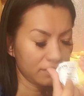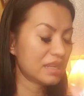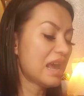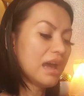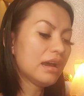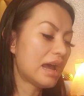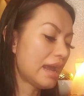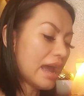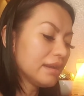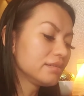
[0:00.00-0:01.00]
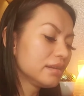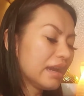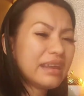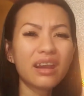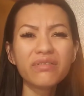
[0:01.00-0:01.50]
yeah, I, I,
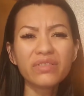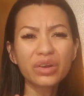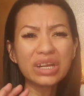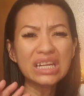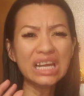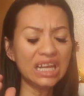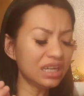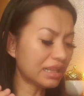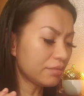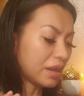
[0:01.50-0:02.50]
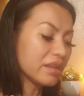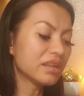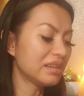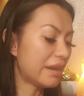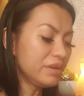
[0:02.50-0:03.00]
I get a very hint at the,
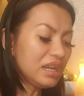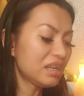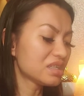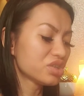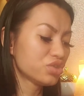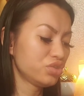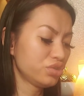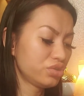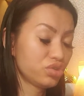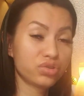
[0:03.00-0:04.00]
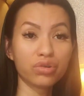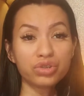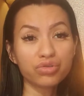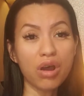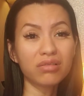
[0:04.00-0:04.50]
the lemonade is so
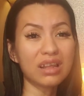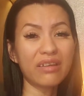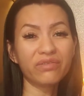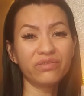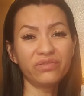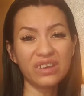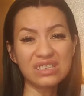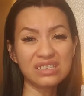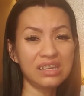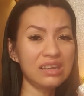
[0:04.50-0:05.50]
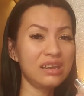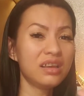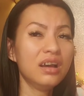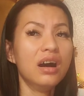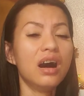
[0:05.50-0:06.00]
strong that
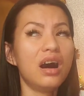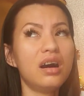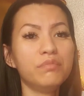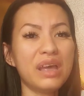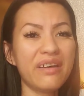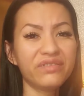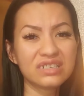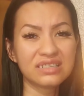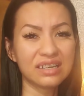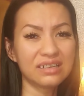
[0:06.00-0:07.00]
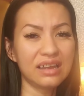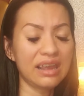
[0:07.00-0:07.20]
fizzy um, effervescent